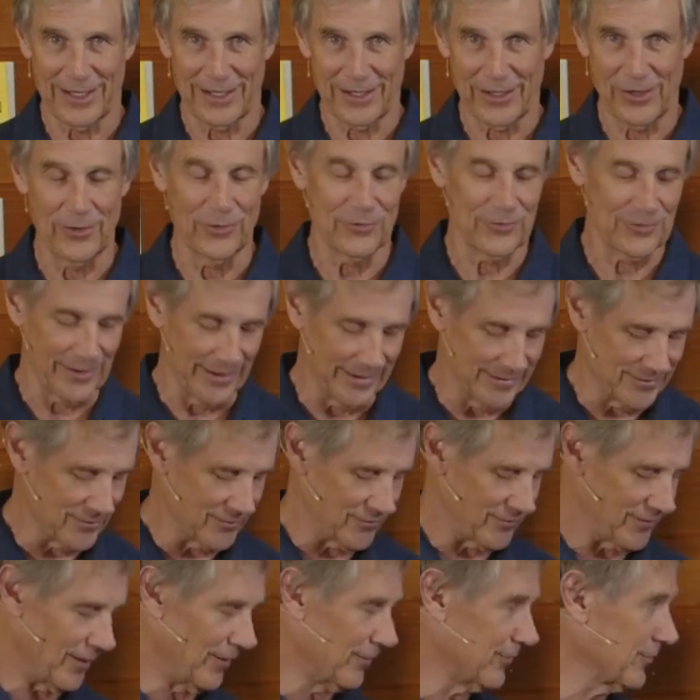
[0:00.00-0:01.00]
closely at
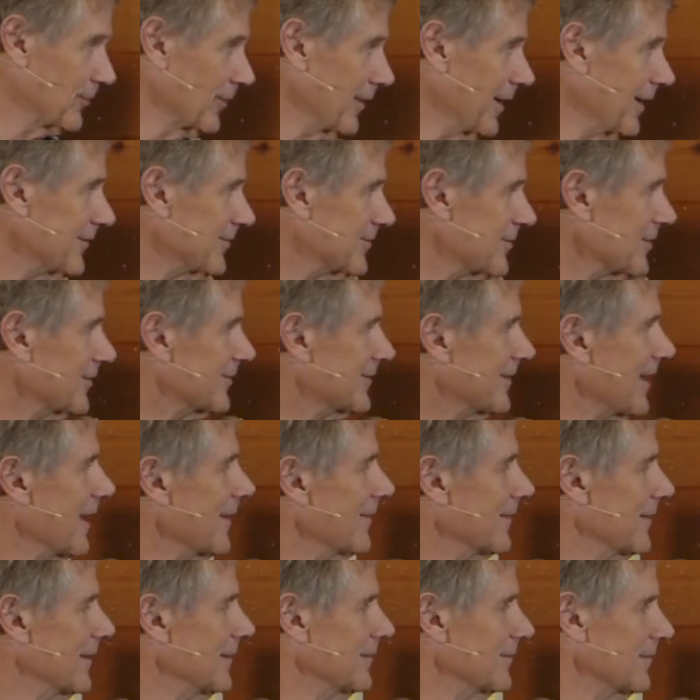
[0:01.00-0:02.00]
yourself. So let's just
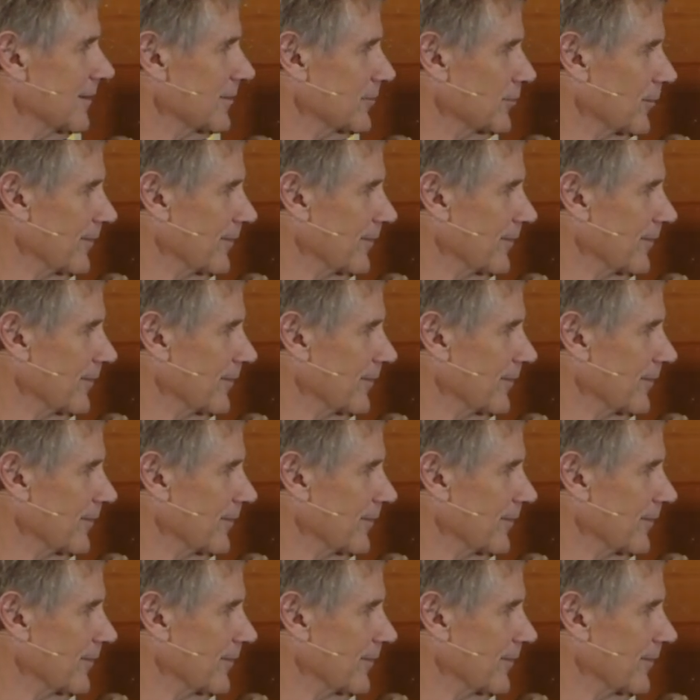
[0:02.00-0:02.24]
take these as